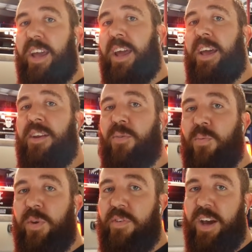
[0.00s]
and
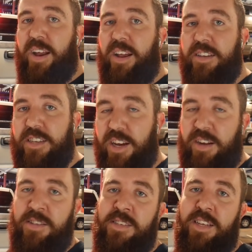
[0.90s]
we've got
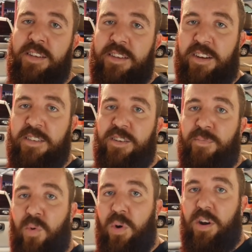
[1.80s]
tons and tons
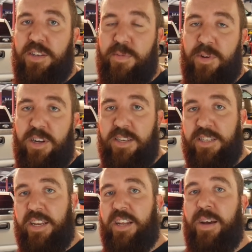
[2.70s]
of more awesome
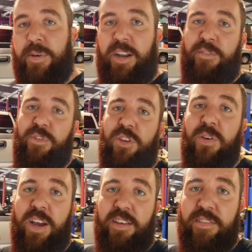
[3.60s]
content coming out for
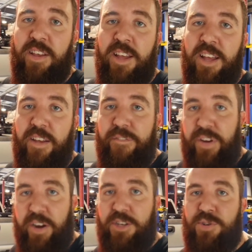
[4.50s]
you guys
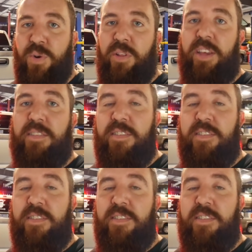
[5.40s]
very shortly.